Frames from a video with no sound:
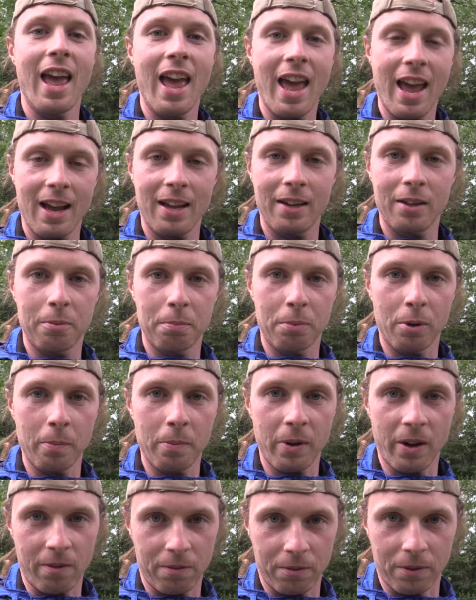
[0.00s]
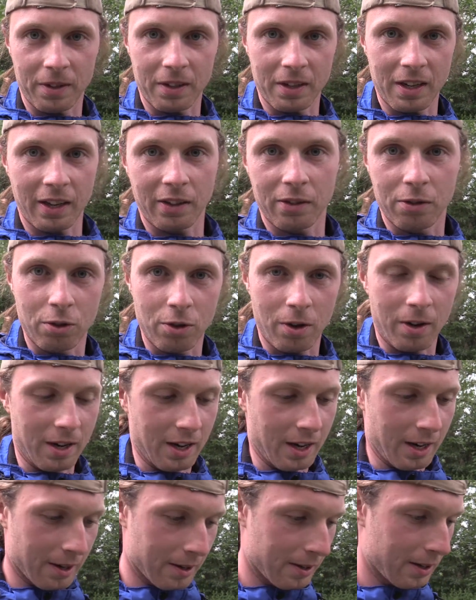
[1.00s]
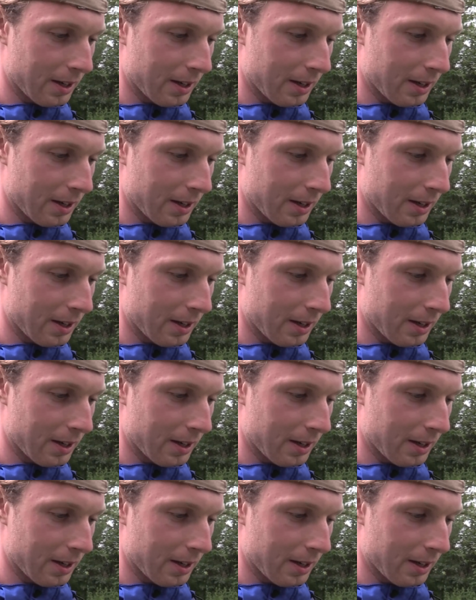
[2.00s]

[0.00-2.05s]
and prepare for the next journey.